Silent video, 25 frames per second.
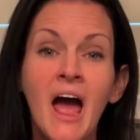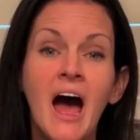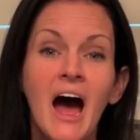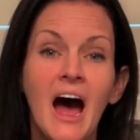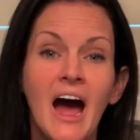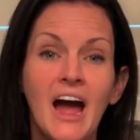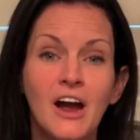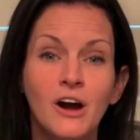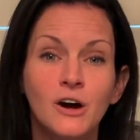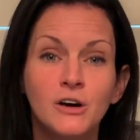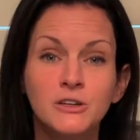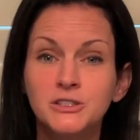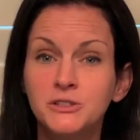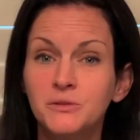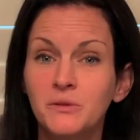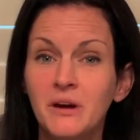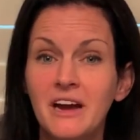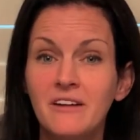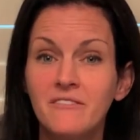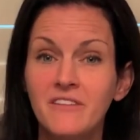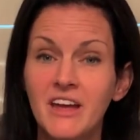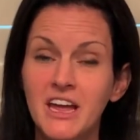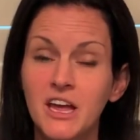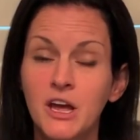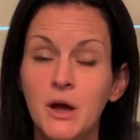I also
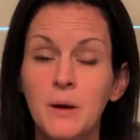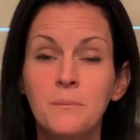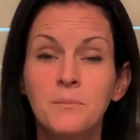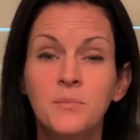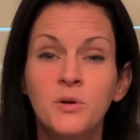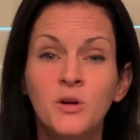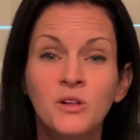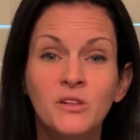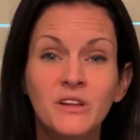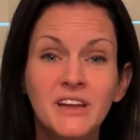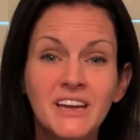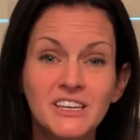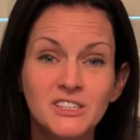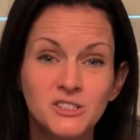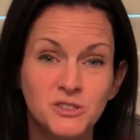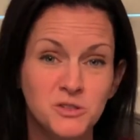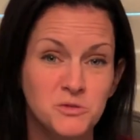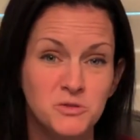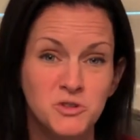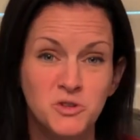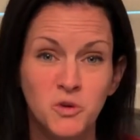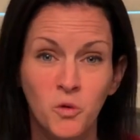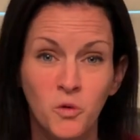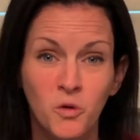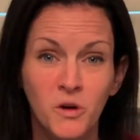have a complete
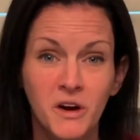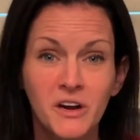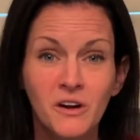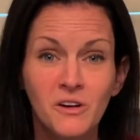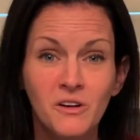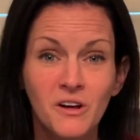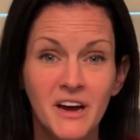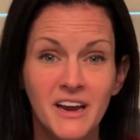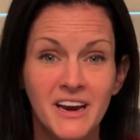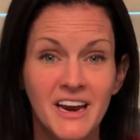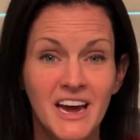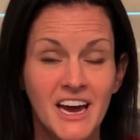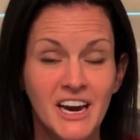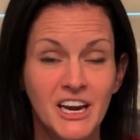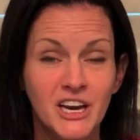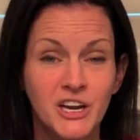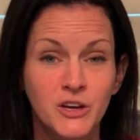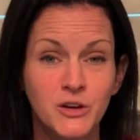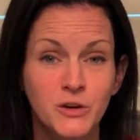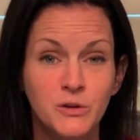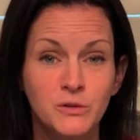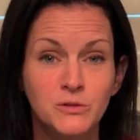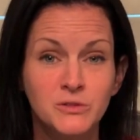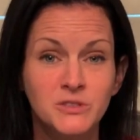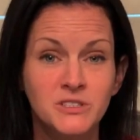tutorial on how to
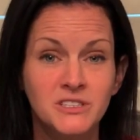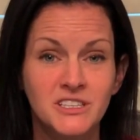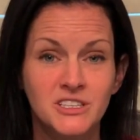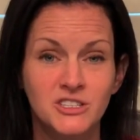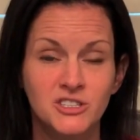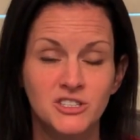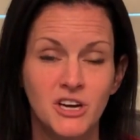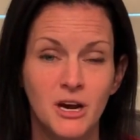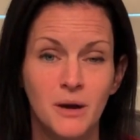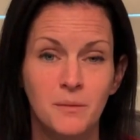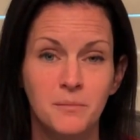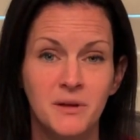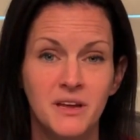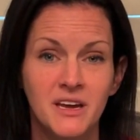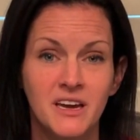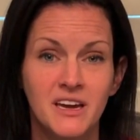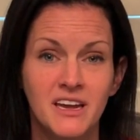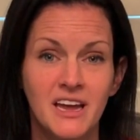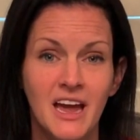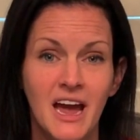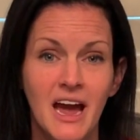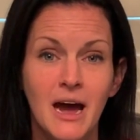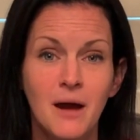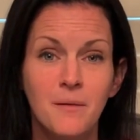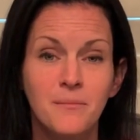use the Shopkick
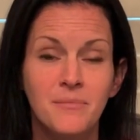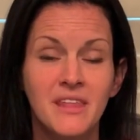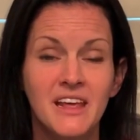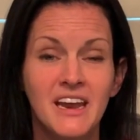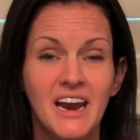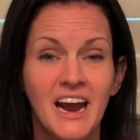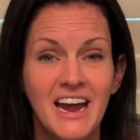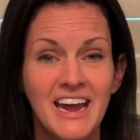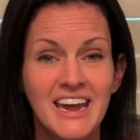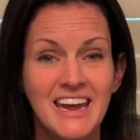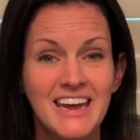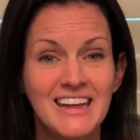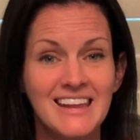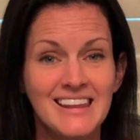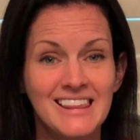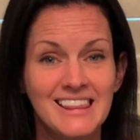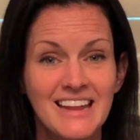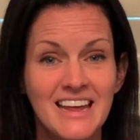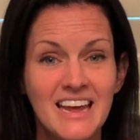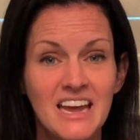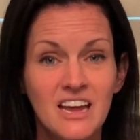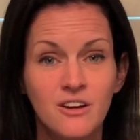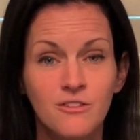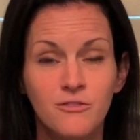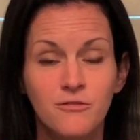app that I can
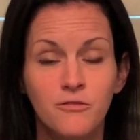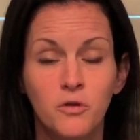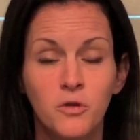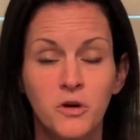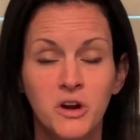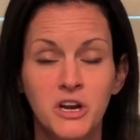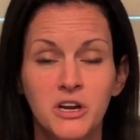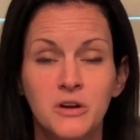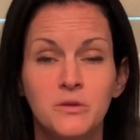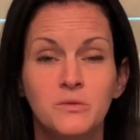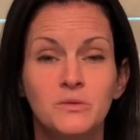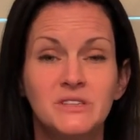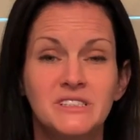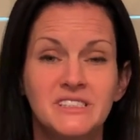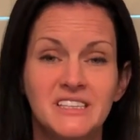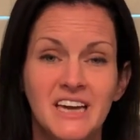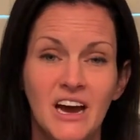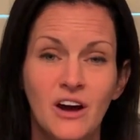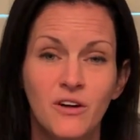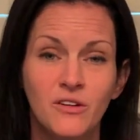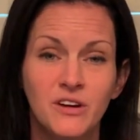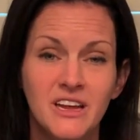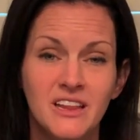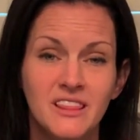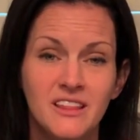link for you
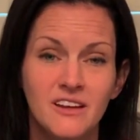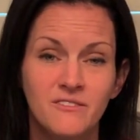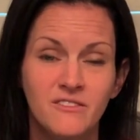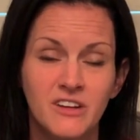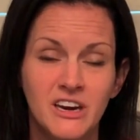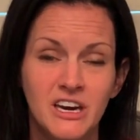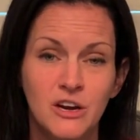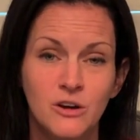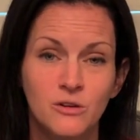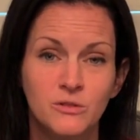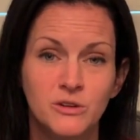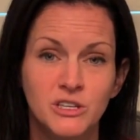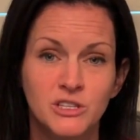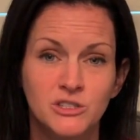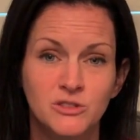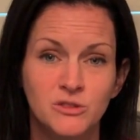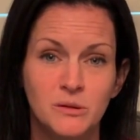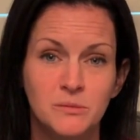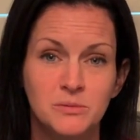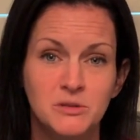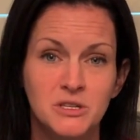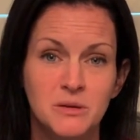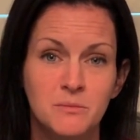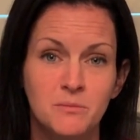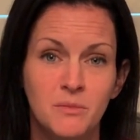down in the video
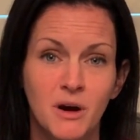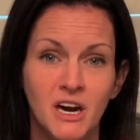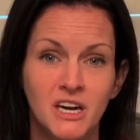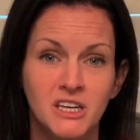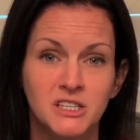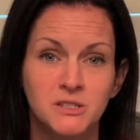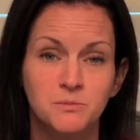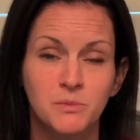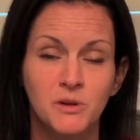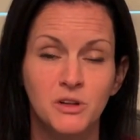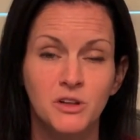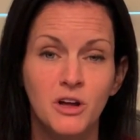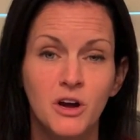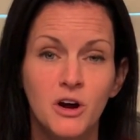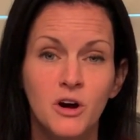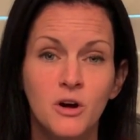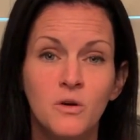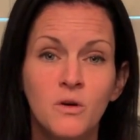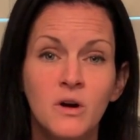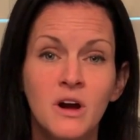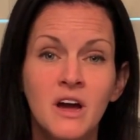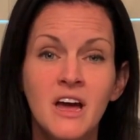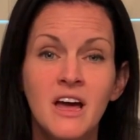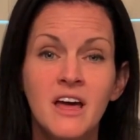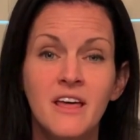description box
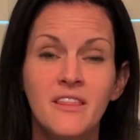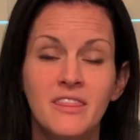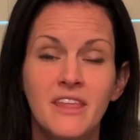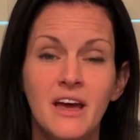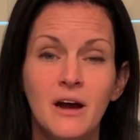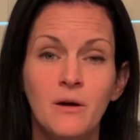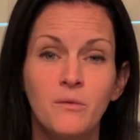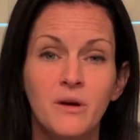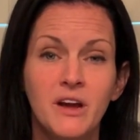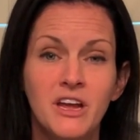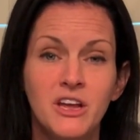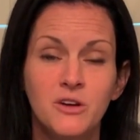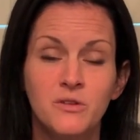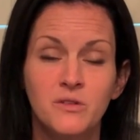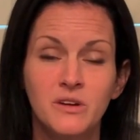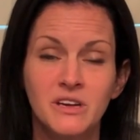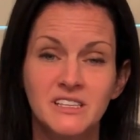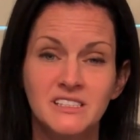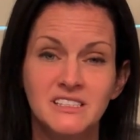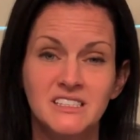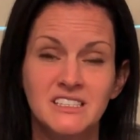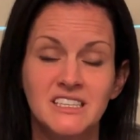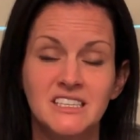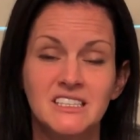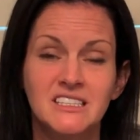below. That way you can
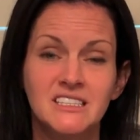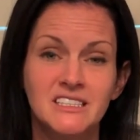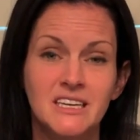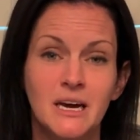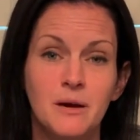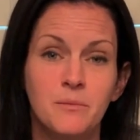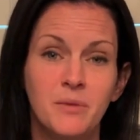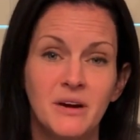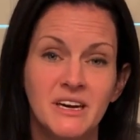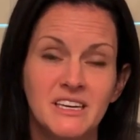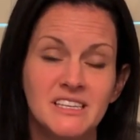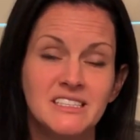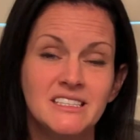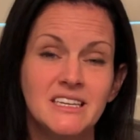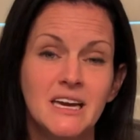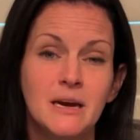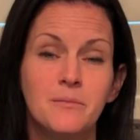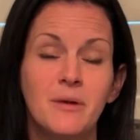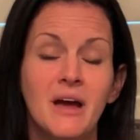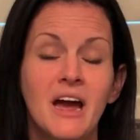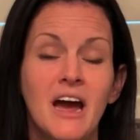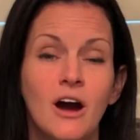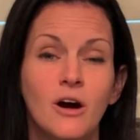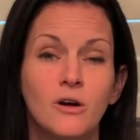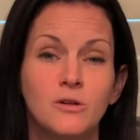see step-by-step
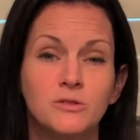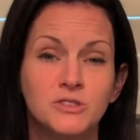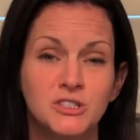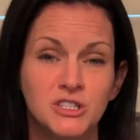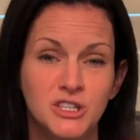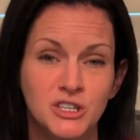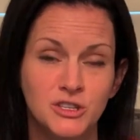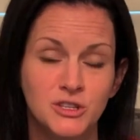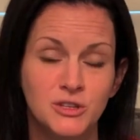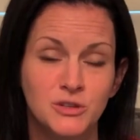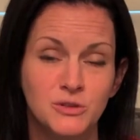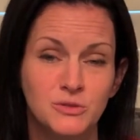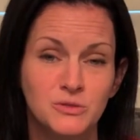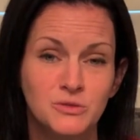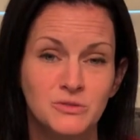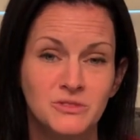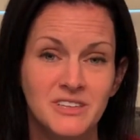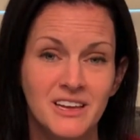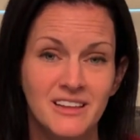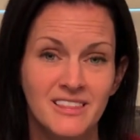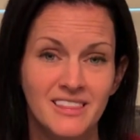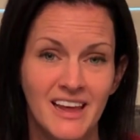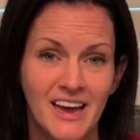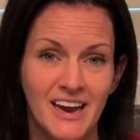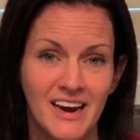how to use
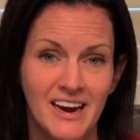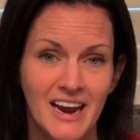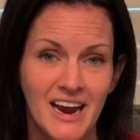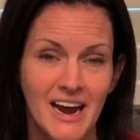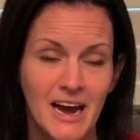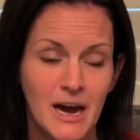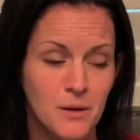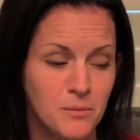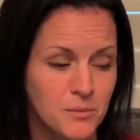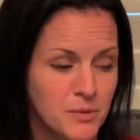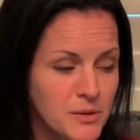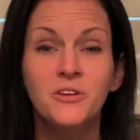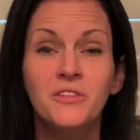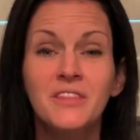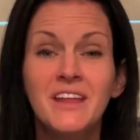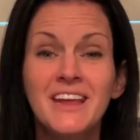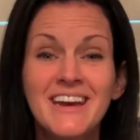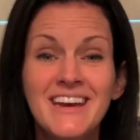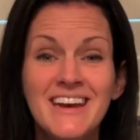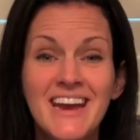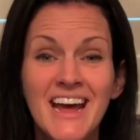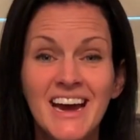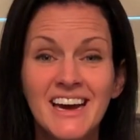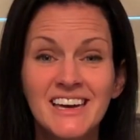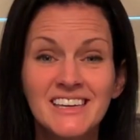that app. So the
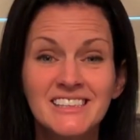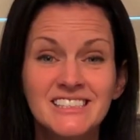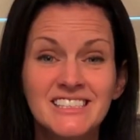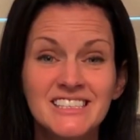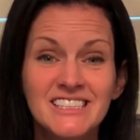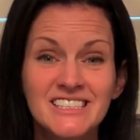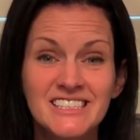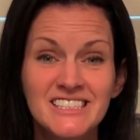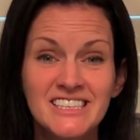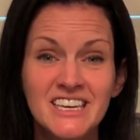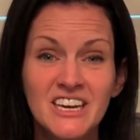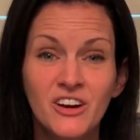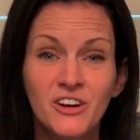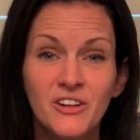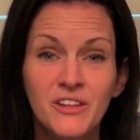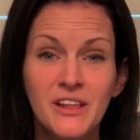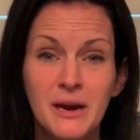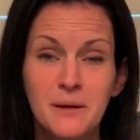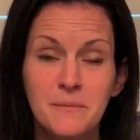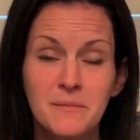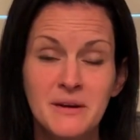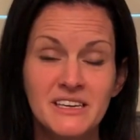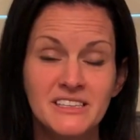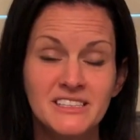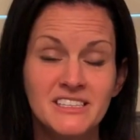next deal that
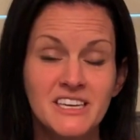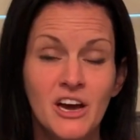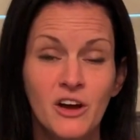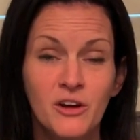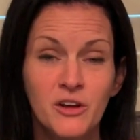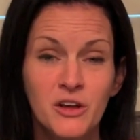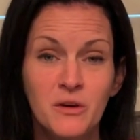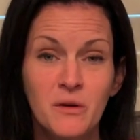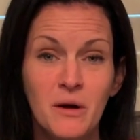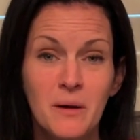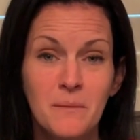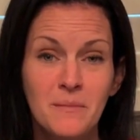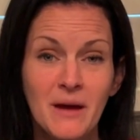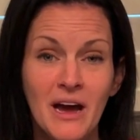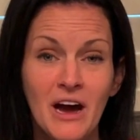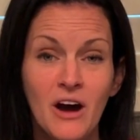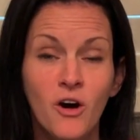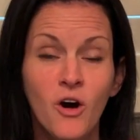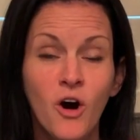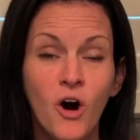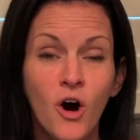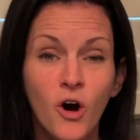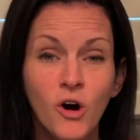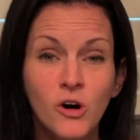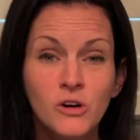I'm going to tell you
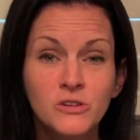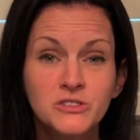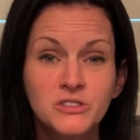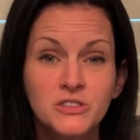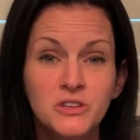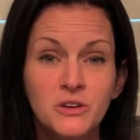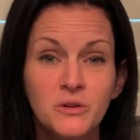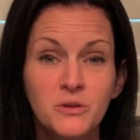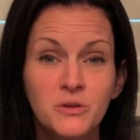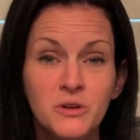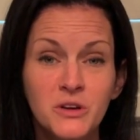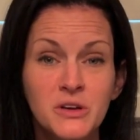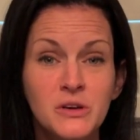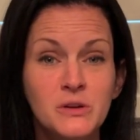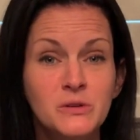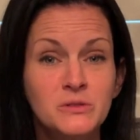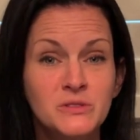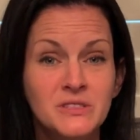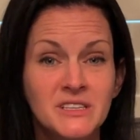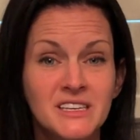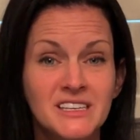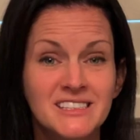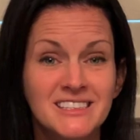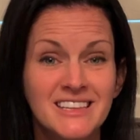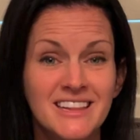about also
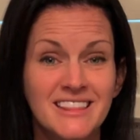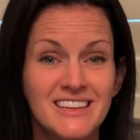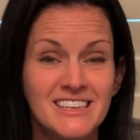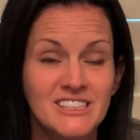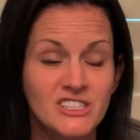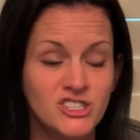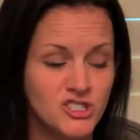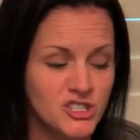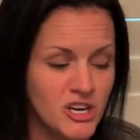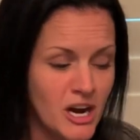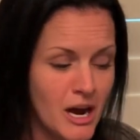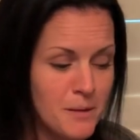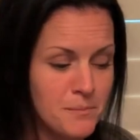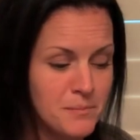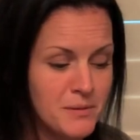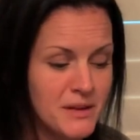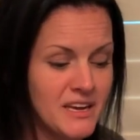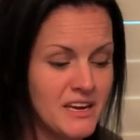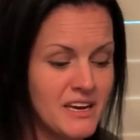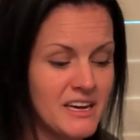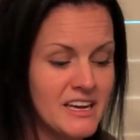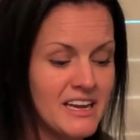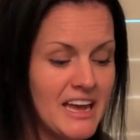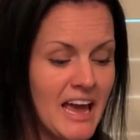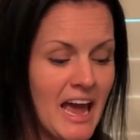uses the
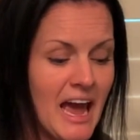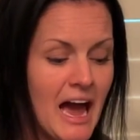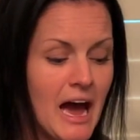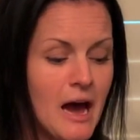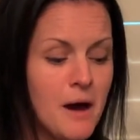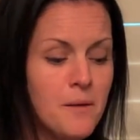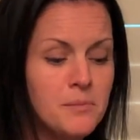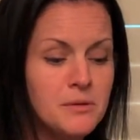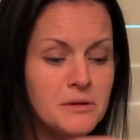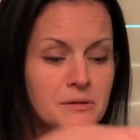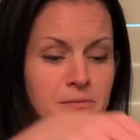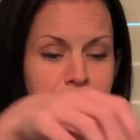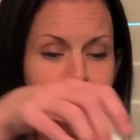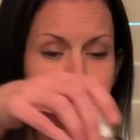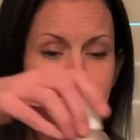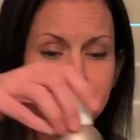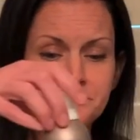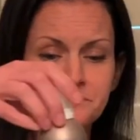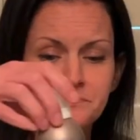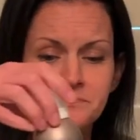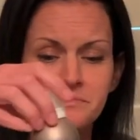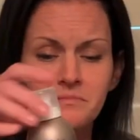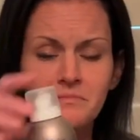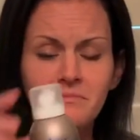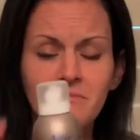Shopkick app,
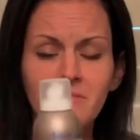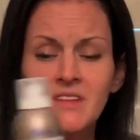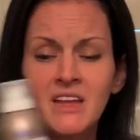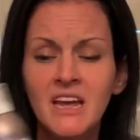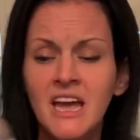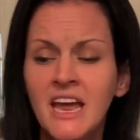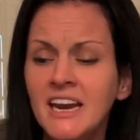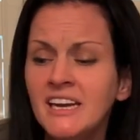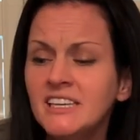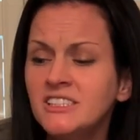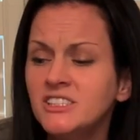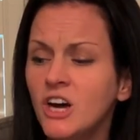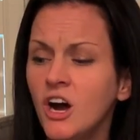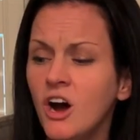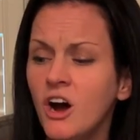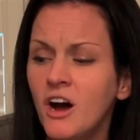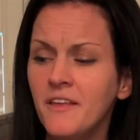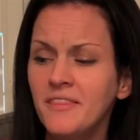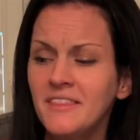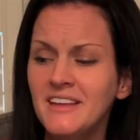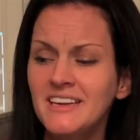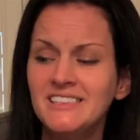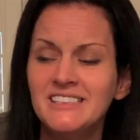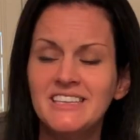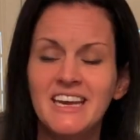and it's on
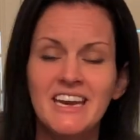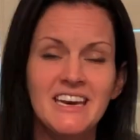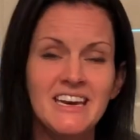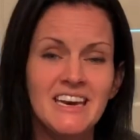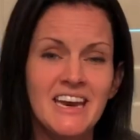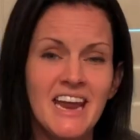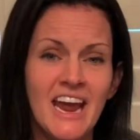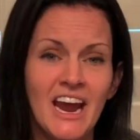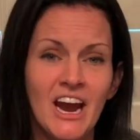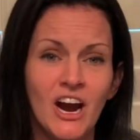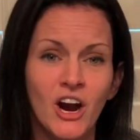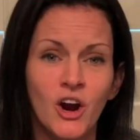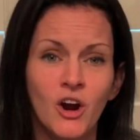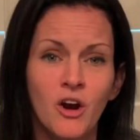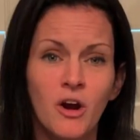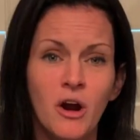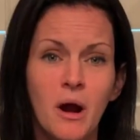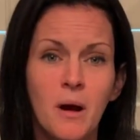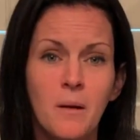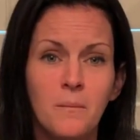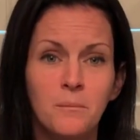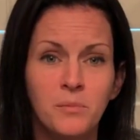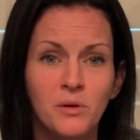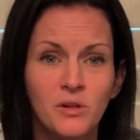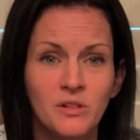this Nair
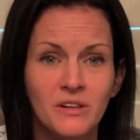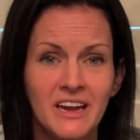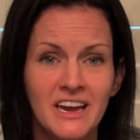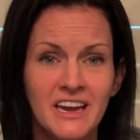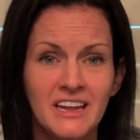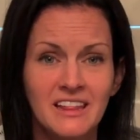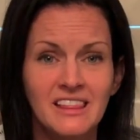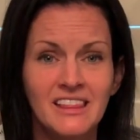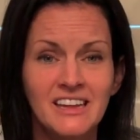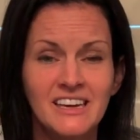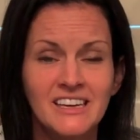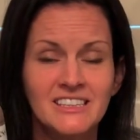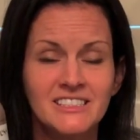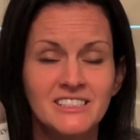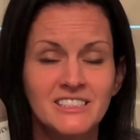bladeless